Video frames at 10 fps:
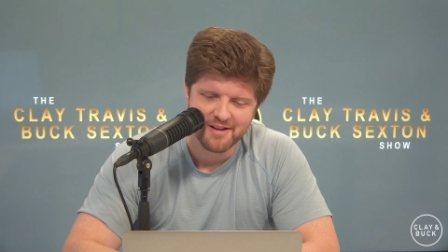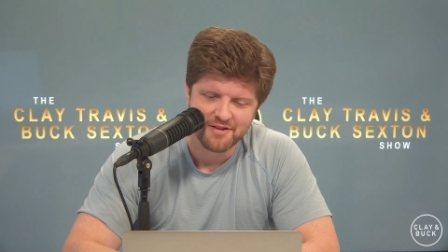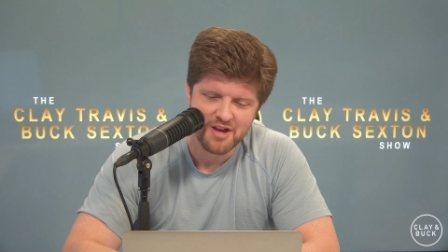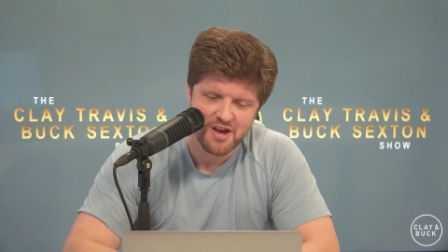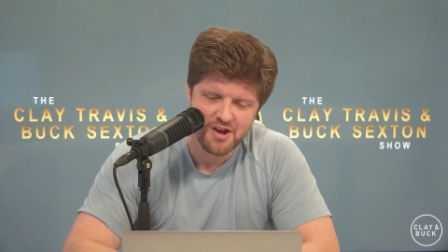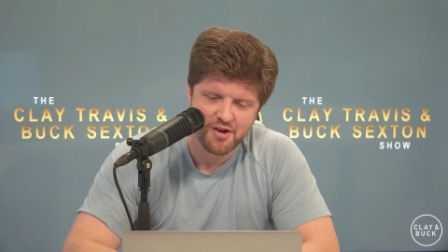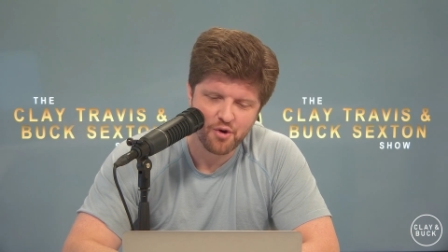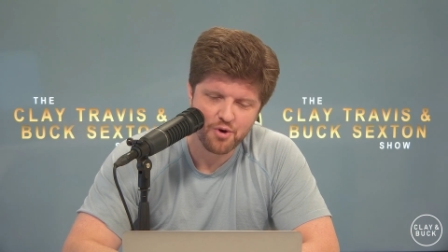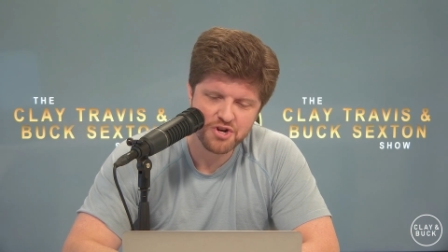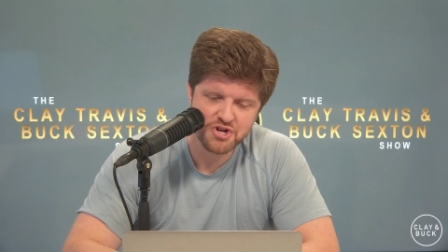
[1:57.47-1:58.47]
The
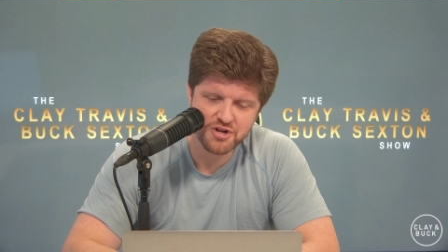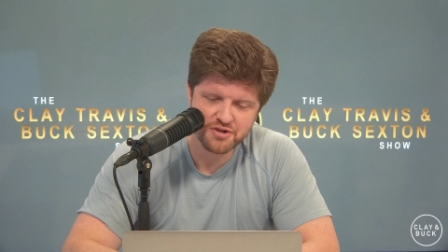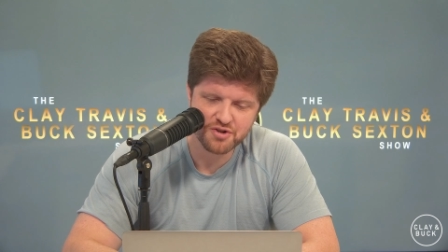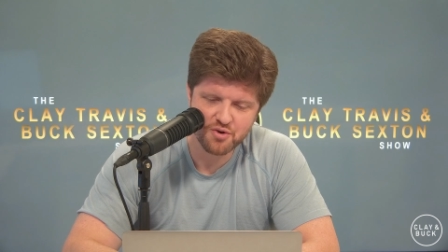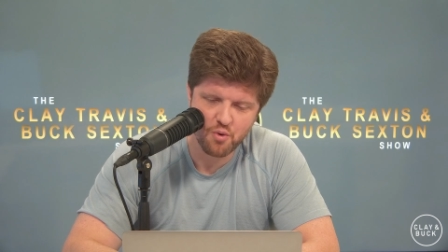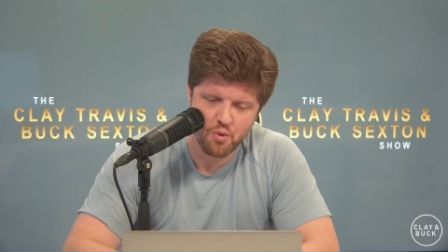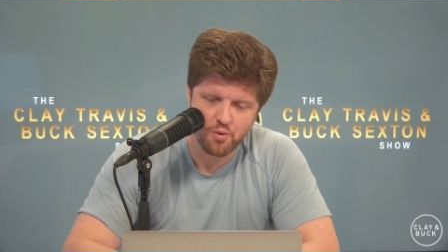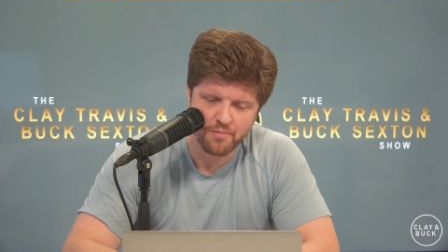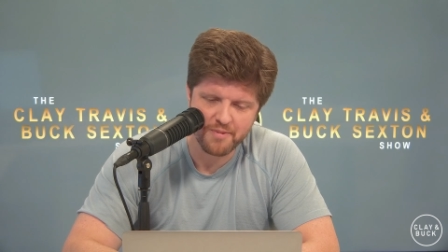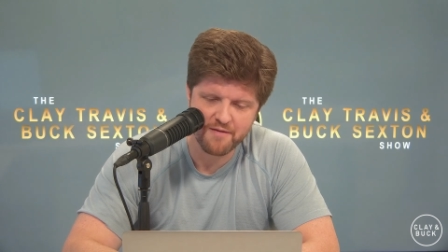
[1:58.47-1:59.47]
Christian
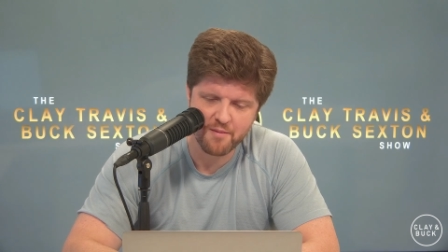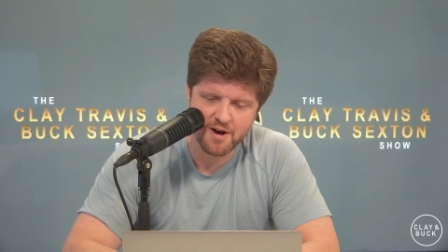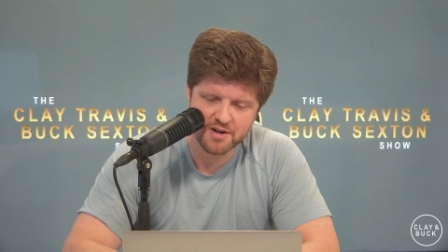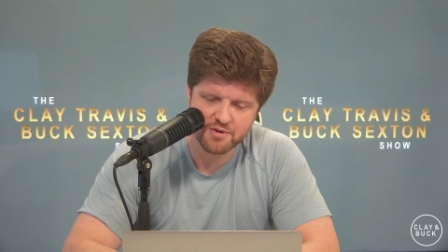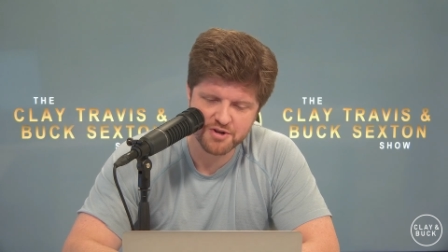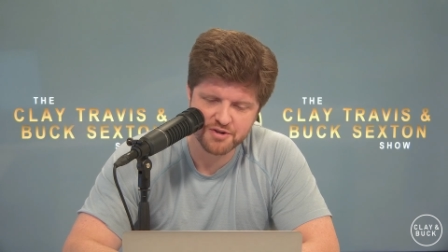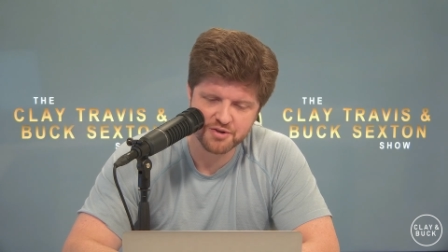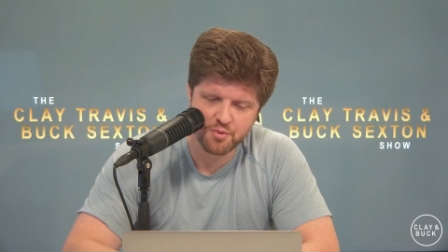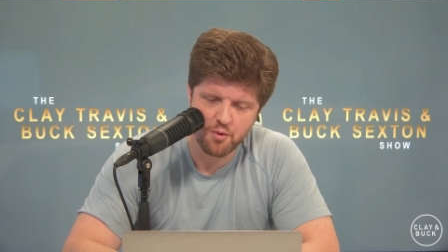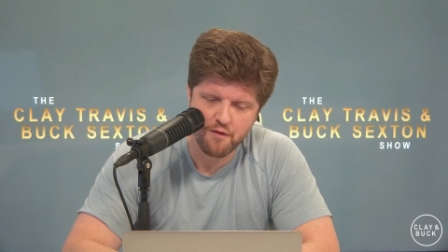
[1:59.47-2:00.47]
school, Mid Vermont Christian
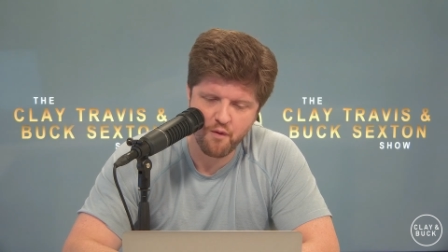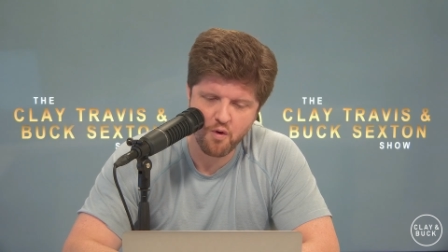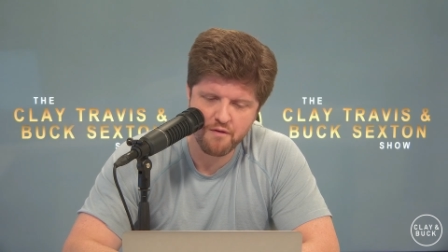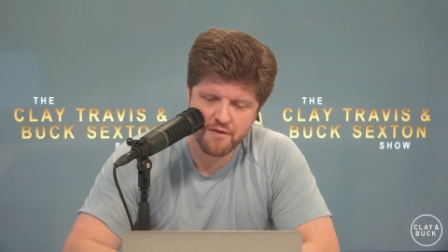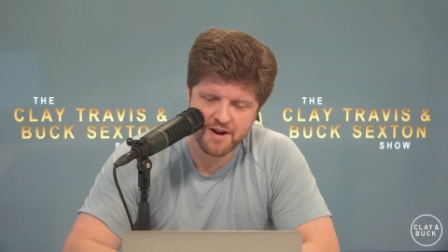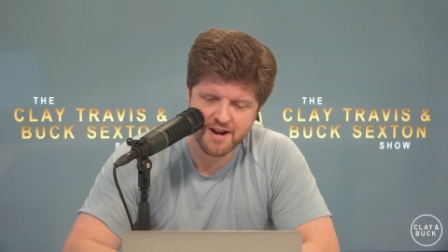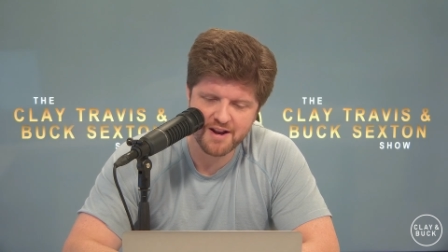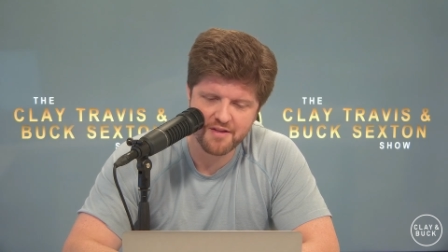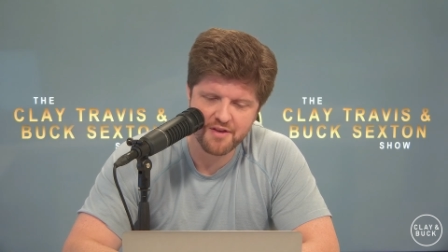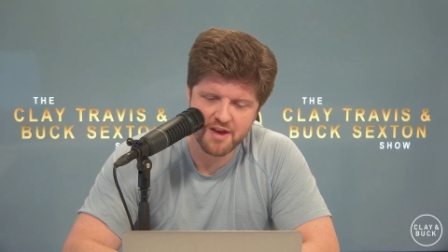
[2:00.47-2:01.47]
School,
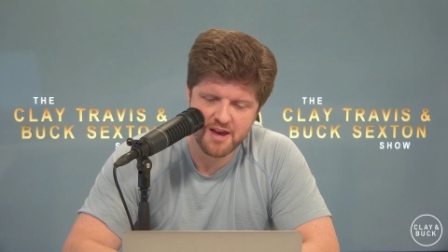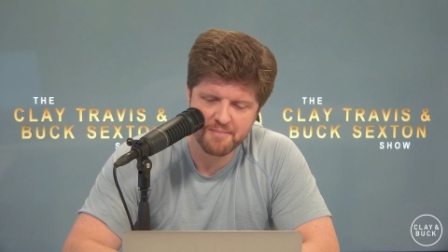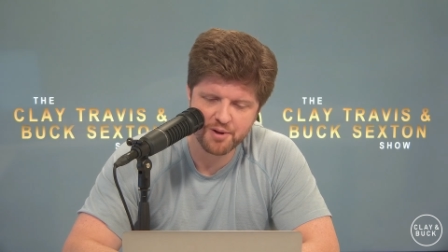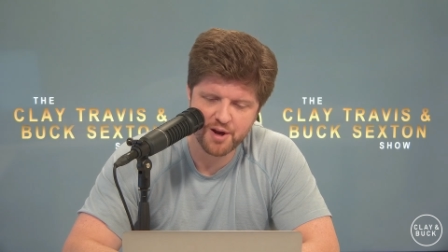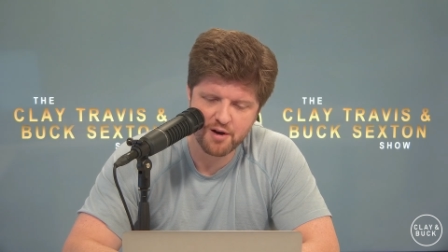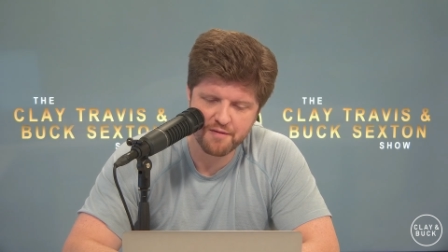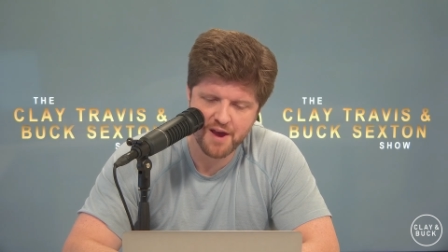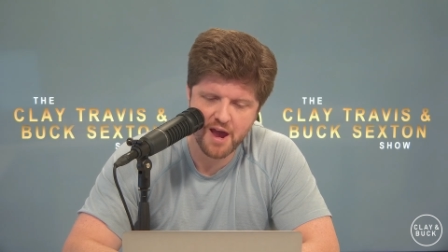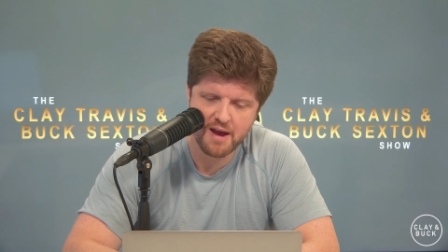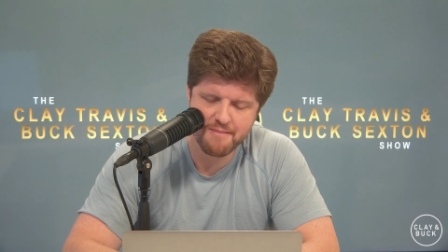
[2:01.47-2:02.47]
forfeited the playoff
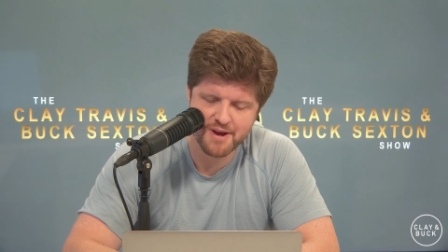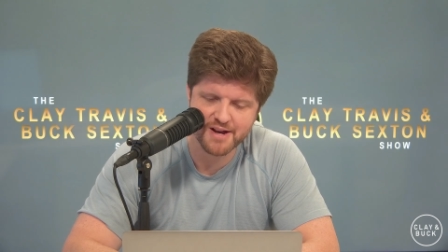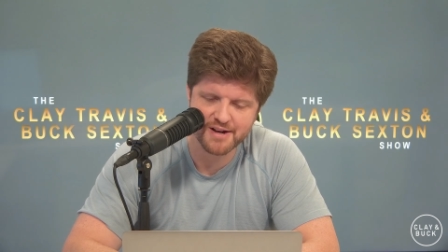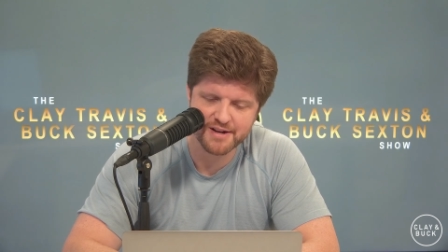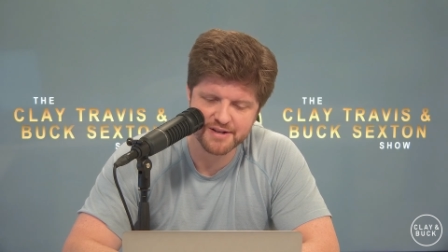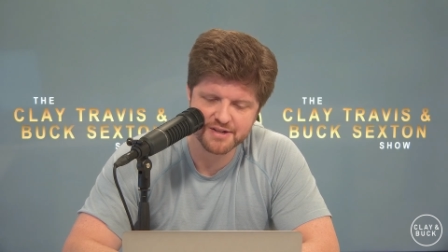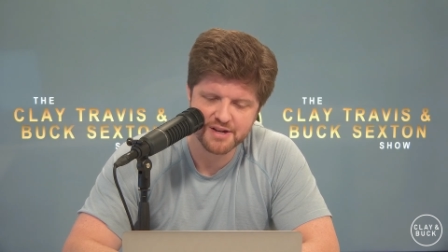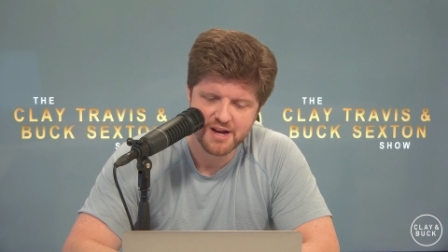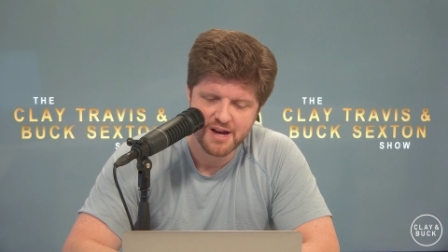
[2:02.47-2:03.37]
game because